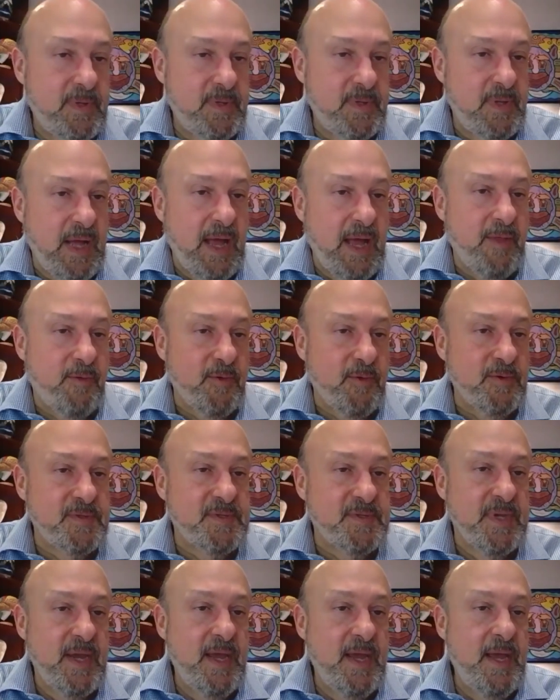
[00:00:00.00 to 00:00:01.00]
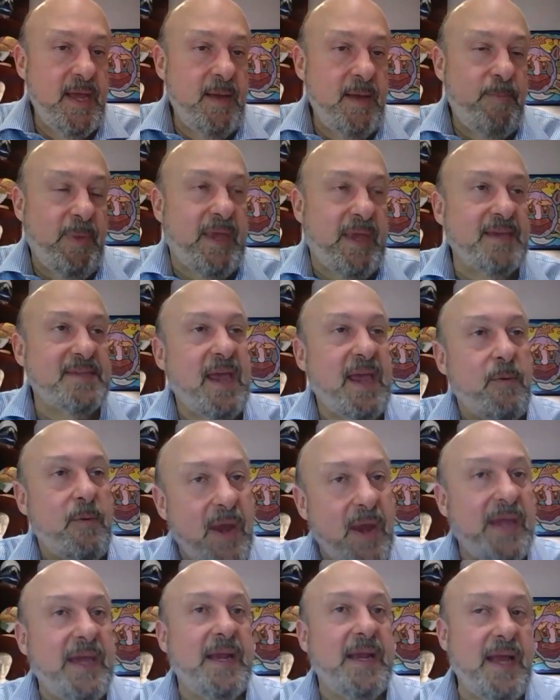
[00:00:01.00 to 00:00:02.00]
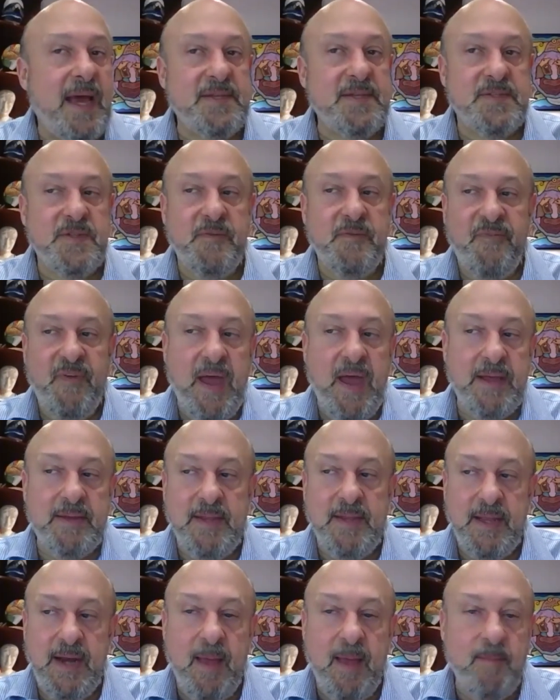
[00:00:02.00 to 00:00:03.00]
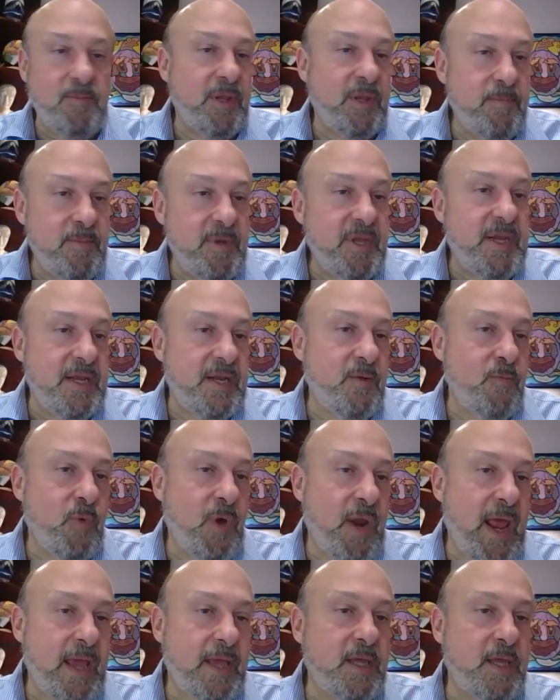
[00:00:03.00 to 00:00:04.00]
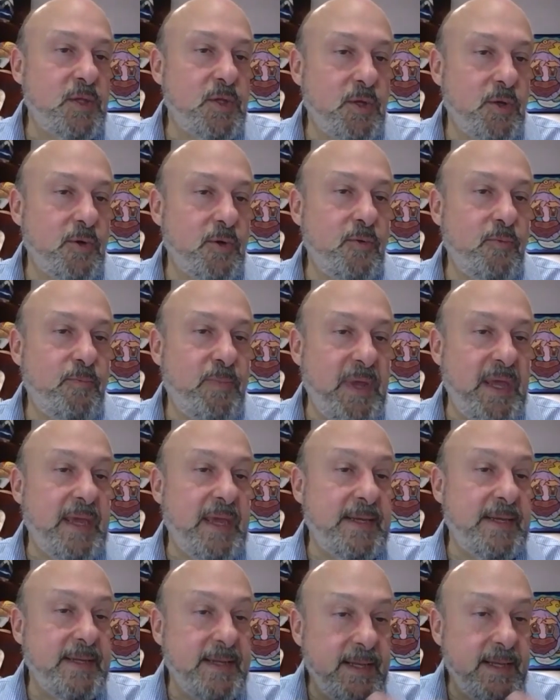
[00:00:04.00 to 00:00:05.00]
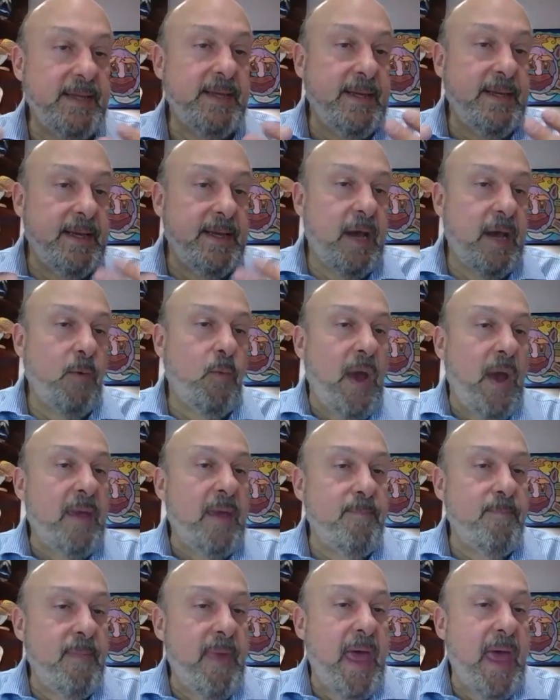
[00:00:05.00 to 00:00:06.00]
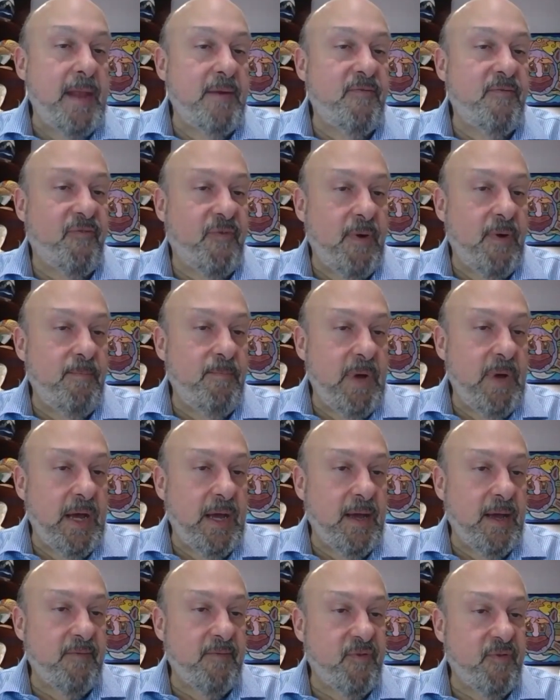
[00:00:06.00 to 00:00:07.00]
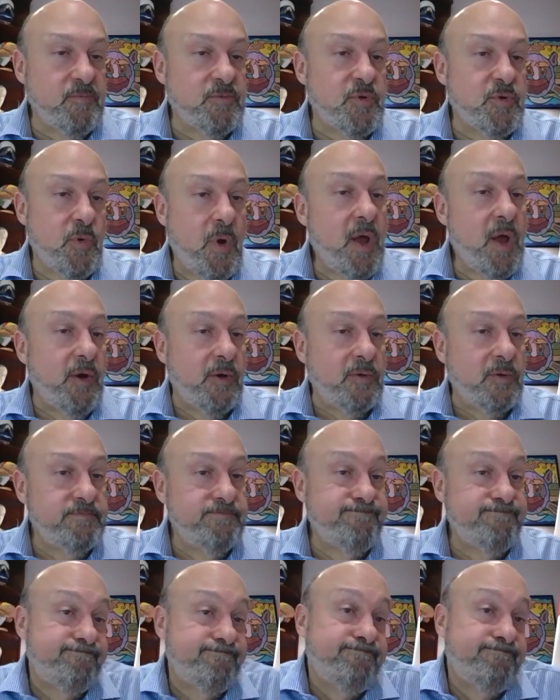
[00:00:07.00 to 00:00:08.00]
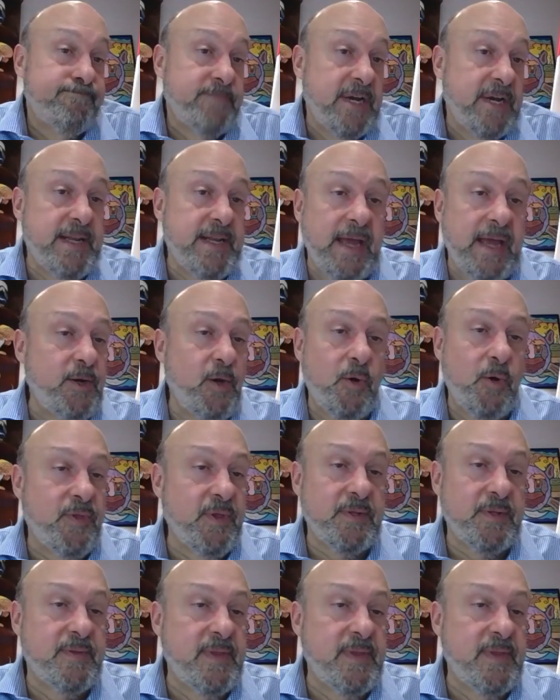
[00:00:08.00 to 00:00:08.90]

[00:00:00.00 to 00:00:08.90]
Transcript: others, because I recognize the fact that I'm limited in what I can do, being a white man from Toronto, right? I know that